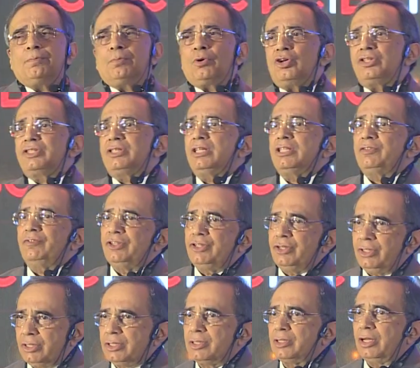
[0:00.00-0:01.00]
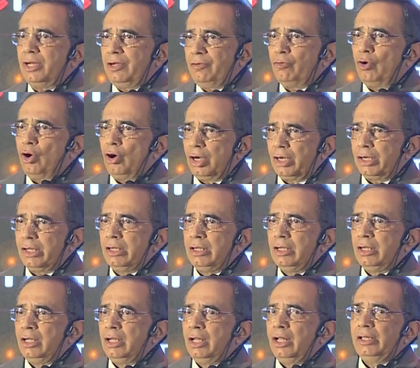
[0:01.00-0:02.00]
process which is involved,
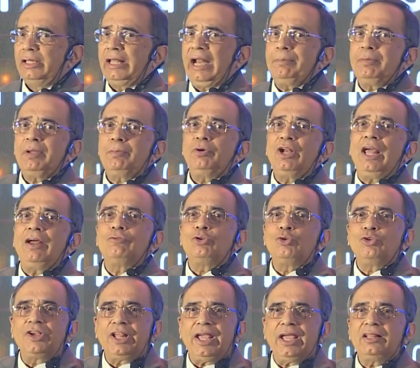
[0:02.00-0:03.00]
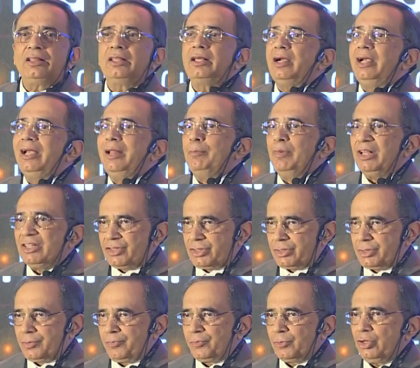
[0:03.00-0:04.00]
that people have to take their
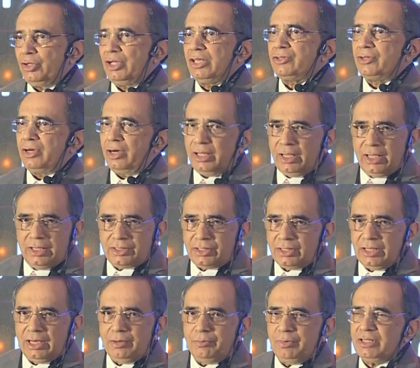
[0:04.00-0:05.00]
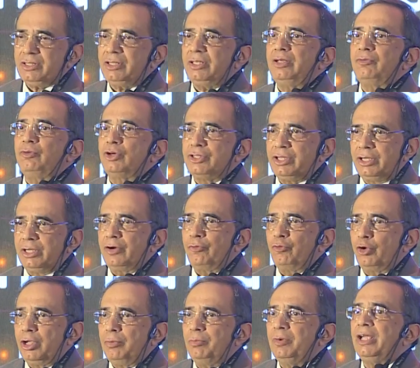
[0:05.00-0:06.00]
limits. So yesterday CNBC was
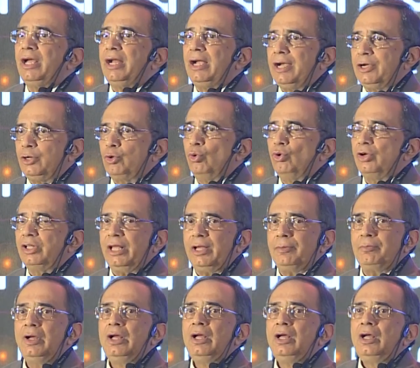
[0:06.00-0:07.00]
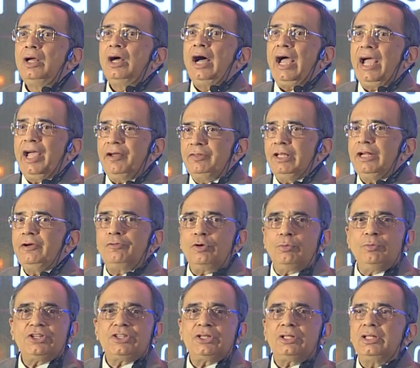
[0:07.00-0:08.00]
interviewing me and I told them, I have the
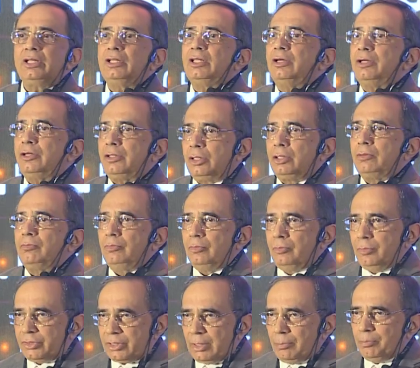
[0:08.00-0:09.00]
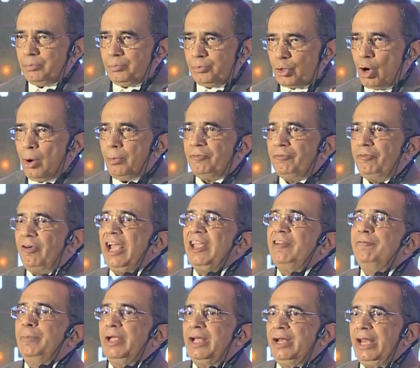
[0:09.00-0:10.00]
information that some top
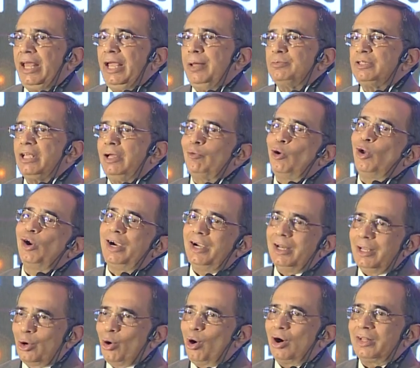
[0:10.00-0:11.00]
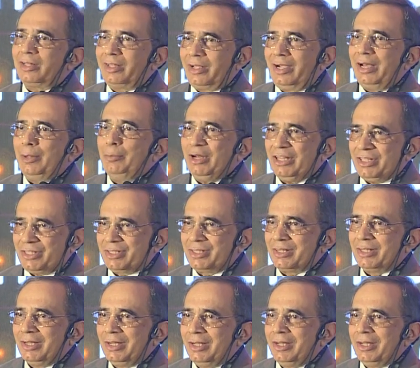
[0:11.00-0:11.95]
5 big names have already got their limits.